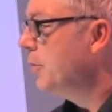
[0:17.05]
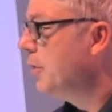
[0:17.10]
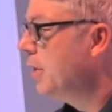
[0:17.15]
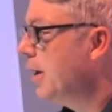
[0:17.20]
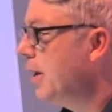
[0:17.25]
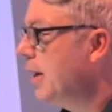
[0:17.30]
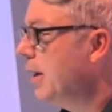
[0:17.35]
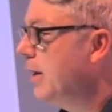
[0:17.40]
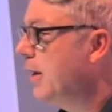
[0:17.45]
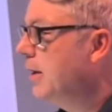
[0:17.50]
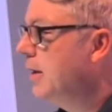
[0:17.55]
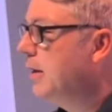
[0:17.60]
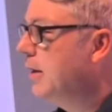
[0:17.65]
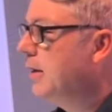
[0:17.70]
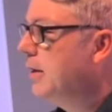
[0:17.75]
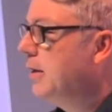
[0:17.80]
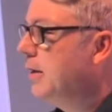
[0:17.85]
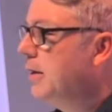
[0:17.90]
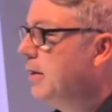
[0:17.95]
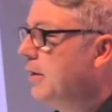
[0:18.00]
okay?
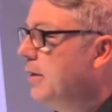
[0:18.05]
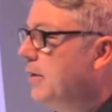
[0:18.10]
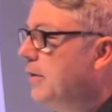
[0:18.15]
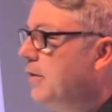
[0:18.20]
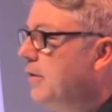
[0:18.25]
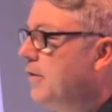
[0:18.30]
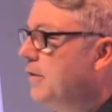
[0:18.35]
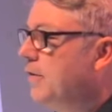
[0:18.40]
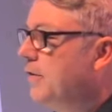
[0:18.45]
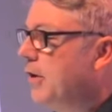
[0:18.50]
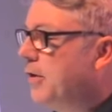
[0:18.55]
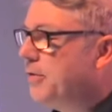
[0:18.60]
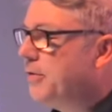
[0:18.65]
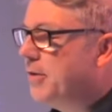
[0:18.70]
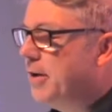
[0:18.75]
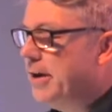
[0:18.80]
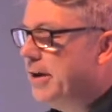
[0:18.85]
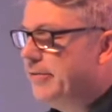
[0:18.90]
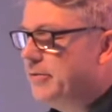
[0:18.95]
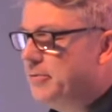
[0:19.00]

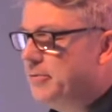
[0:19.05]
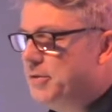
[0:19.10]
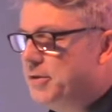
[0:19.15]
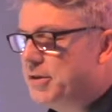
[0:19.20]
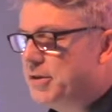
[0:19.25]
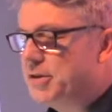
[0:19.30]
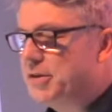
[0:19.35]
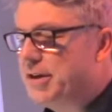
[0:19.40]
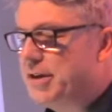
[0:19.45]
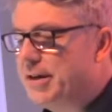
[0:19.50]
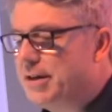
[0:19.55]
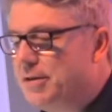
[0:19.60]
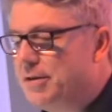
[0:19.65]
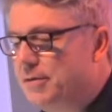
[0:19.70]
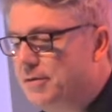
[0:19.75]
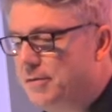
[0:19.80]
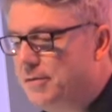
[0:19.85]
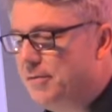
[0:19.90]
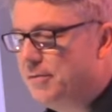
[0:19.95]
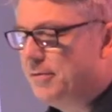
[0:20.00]
Father in heaven, we just thank
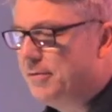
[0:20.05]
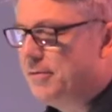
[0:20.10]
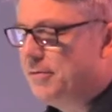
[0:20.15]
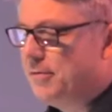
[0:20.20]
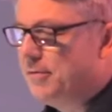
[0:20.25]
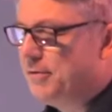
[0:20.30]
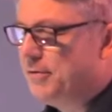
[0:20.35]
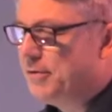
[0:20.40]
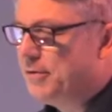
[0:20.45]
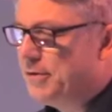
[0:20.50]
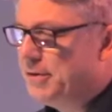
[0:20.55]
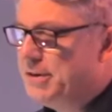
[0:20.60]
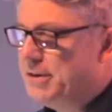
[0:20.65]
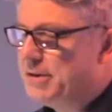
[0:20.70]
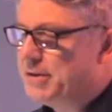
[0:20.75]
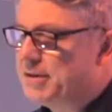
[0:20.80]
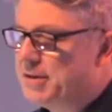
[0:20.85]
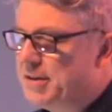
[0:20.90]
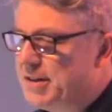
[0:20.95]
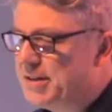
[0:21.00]
you for our
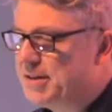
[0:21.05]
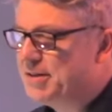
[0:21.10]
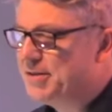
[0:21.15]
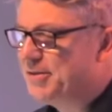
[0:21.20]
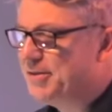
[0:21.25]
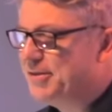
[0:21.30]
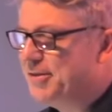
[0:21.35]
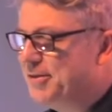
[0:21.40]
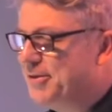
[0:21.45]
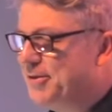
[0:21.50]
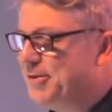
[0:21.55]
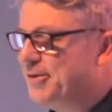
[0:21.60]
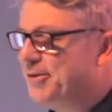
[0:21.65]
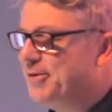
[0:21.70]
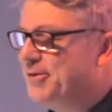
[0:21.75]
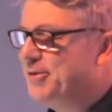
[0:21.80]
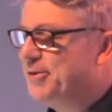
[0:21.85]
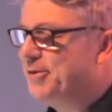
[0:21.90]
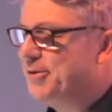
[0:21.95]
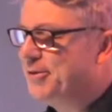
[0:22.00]
dear sister,
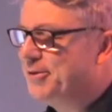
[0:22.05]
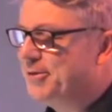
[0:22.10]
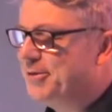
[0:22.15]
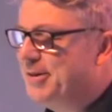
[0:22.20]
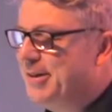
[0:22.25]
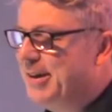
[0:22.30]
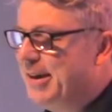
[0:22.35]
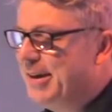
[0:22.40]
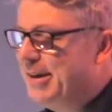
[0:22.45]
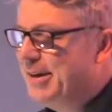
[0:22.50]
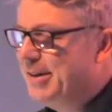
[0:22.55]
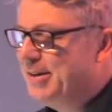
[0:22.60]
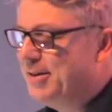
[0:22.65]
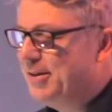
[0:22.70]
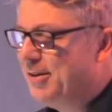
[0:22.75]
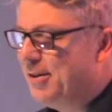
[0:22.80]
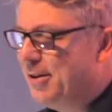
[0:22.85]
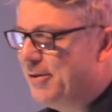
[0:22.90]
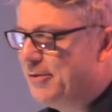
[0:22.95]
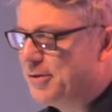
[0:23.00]
your daughter.
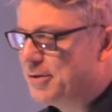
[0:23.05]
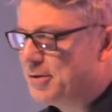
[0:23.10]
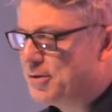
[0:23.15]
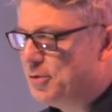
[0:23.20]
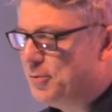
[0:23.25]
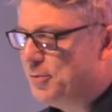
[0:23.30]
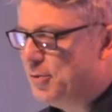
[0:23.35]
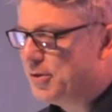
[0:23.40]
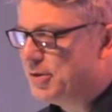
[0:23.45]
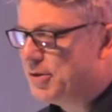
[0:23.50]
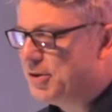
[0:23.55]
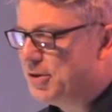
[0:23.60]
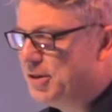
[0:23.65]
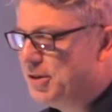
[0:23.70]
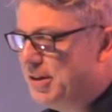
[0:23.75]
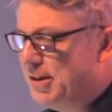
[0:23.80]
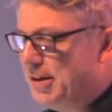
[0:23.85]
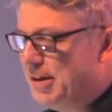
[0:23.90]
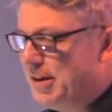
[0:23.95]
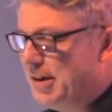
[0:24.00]
You love her so
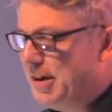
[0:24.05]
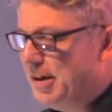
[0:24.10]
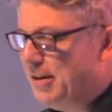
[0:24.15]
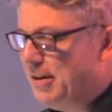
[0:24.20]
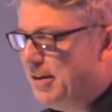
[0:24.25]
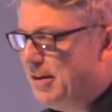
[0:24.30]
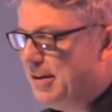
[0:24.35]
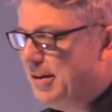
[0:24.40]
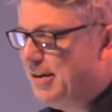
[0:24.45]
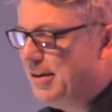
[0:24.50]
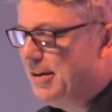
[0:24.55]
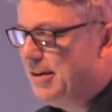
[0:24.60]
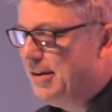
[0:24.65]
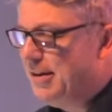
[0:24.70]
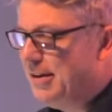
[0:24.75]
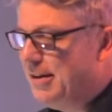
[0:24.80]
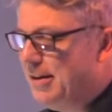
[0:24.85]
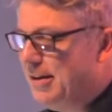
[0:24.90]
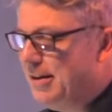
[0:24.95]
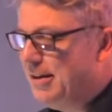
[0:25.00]
much.
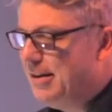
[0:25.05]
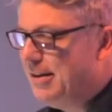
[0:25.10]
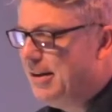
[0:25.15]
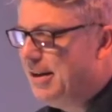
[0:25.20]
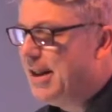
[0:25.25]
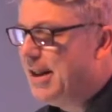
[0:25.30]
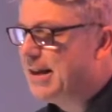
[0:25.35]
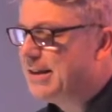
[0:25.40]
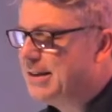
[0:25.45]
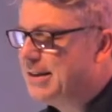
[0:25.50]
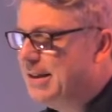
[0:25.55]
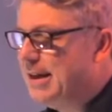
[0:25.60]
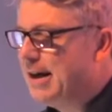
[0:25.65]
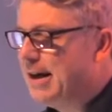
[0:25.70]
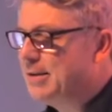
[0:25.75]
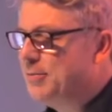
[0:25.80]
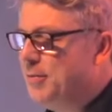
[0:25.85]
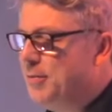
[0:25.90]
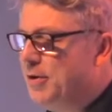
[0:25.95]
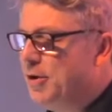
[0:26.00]
Let
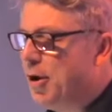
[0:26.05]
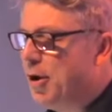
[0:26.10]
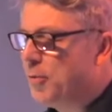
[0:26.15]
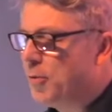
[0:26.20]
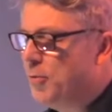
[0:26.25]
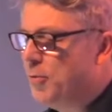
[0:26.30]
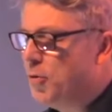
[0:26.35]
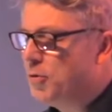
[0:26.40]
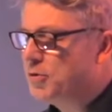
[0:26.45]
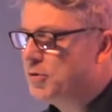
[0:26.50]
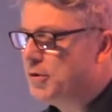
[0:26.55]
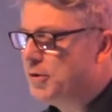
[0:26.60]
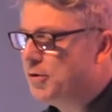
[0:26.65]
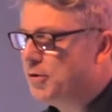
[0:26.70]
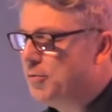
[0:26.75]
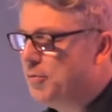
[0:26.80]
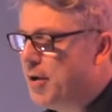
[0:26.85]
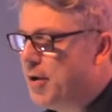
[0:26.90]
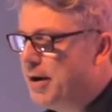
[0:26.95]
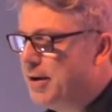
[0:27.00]
that be uppermost in
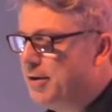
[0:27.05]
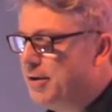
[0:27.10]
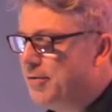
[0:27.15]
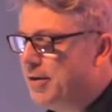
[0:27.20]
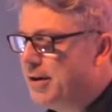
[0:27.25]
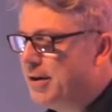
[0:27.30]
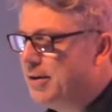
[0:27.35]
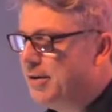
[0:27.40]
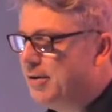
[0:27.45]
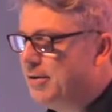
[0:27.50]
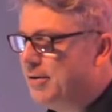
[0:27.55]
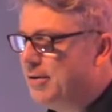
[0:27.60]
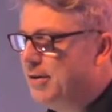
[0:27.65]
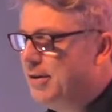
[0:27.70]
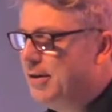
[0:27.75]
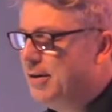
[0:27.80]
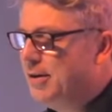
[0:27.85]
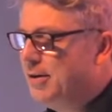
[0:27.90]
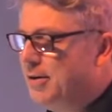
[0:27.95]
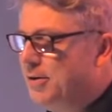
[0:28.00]
her mind right now.
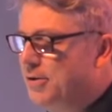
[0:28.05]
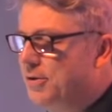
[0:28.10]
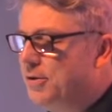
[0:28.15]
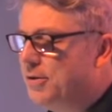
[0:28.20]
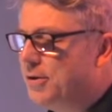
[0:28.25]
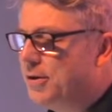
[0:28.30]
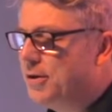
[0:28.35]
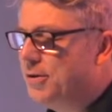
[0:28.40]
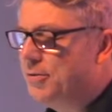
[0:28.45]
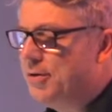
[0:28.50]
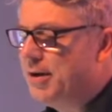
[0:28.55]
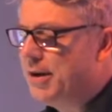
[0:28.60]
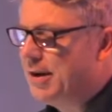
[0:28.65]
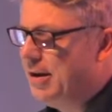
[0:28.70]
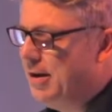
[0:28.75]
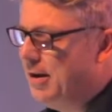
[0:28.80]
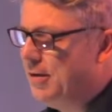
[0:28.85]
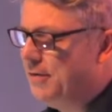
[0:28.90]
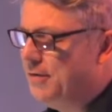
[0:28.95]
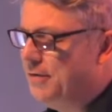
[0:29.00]
Your
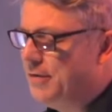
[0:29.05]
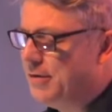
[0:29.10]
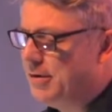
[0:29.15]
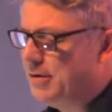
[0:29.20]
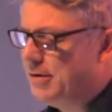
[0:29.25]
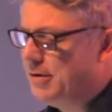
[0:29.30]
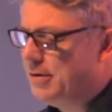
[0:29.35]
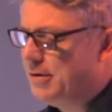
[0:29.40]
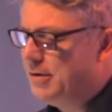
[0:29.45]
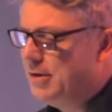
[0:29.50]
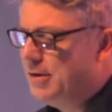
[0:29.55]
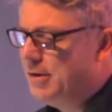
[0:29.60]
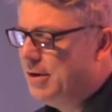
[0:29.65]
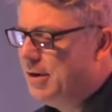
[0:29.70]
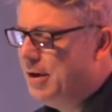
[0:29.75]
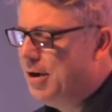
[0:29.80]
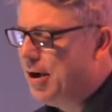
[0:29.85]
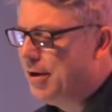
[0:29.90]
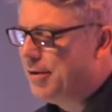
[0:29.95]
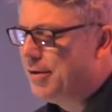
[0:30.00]
great love for her.
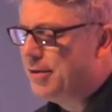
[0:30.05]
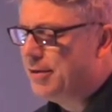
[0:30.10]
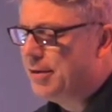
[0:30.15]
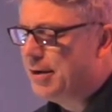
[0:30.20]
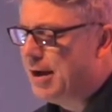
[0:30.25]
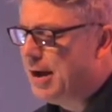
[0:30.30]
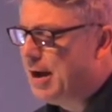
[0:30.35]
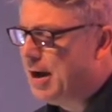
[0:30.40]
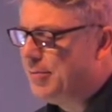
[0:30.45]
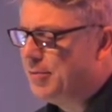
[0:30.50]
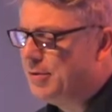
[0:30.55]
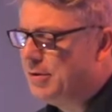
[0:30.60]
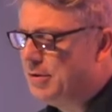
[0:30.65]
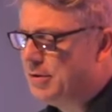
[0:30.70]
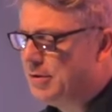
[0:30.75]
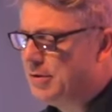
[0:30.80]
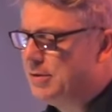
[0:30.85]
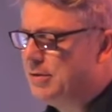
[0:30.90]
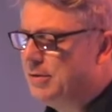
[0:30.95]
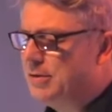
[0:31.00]
Nothing that happened
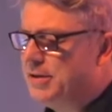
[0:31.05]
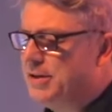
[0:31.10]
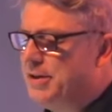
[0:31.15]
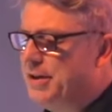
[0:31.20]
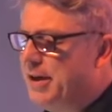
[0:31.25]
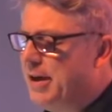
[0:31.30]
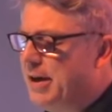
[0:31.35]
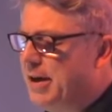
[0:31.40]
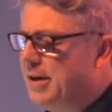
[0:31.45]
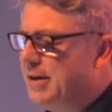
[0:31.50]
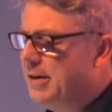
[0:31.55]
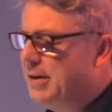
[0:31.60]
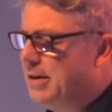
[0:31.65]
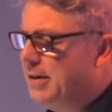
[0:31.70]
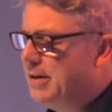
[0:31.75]
to her today